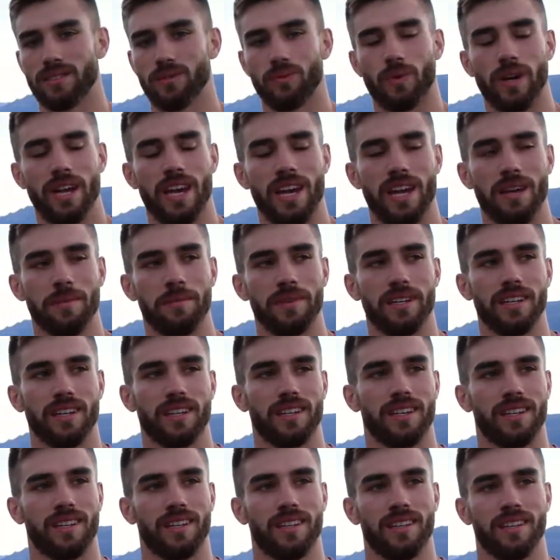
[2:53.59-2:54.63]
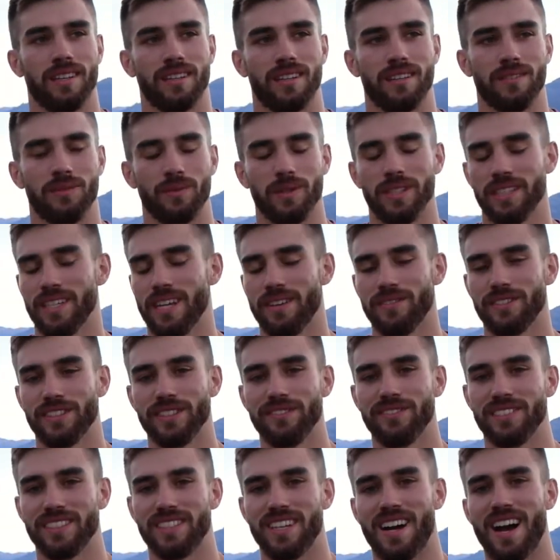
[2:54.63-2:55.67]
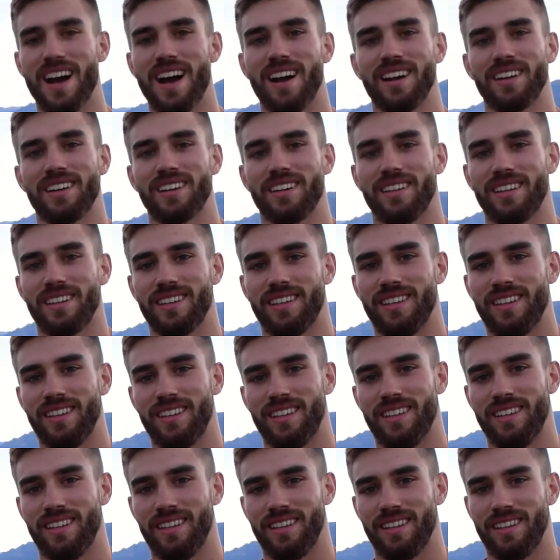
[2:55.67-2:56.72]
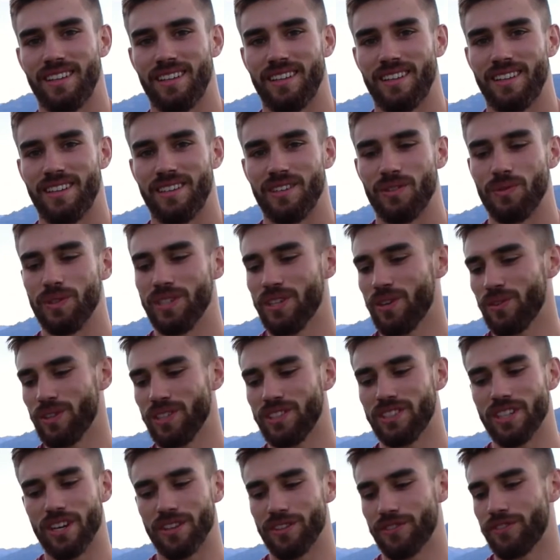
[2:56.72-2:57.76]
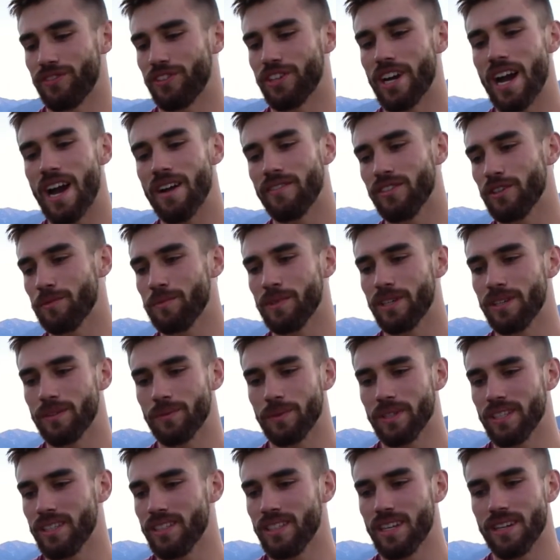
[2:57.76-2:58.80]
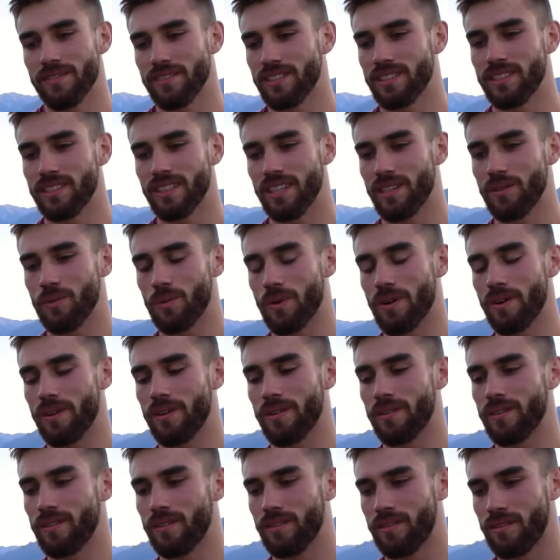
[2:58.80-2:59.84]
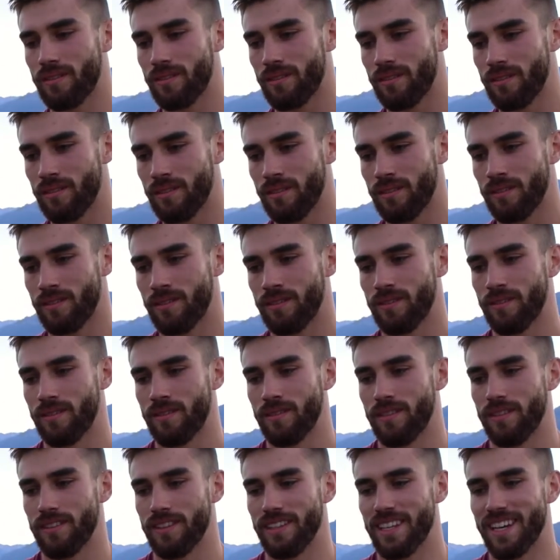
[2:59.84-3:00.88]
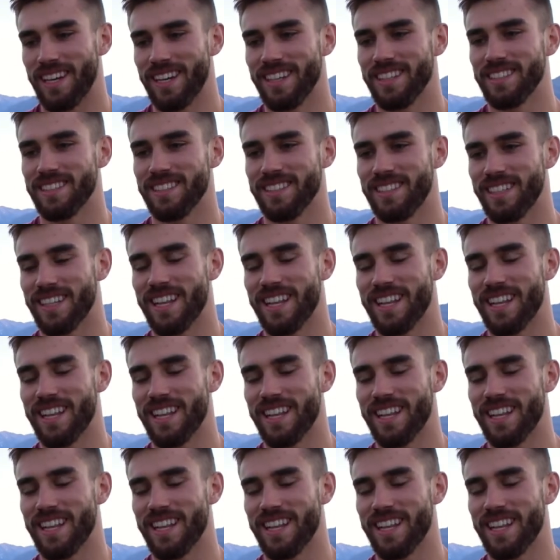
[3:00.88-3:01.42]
away, but we'd never even talk. We'd known each other forever, but we'd never say a word. That is until